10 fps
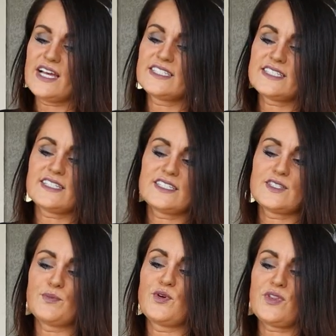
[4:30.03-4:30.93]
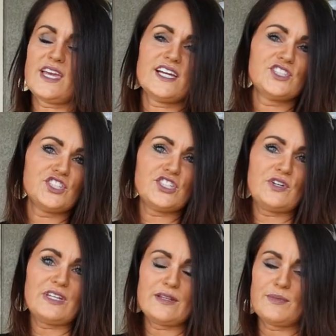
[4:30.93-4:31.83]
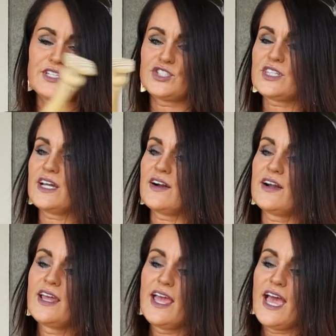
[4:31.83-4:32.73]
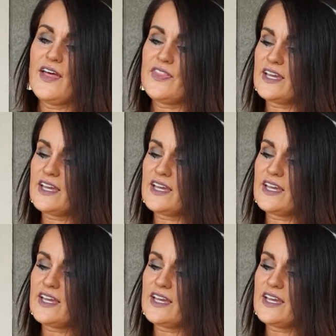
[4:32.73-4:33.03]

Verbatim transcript: has a smooth edge. You don't need much there. And